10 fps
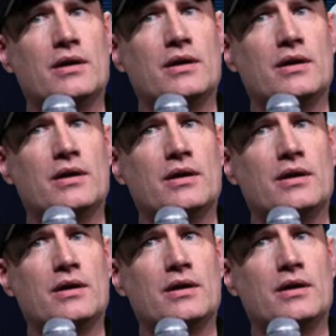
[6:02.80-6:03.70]

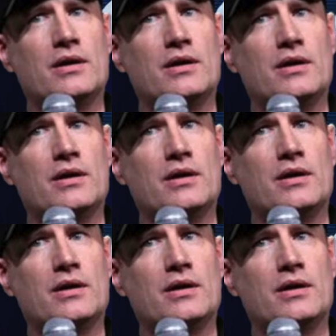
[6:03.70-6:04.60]

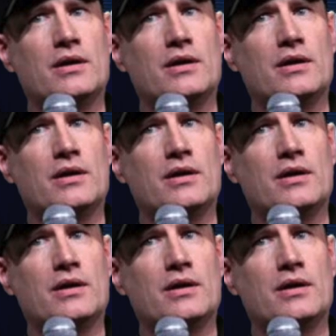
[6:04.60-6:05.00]
[no speech]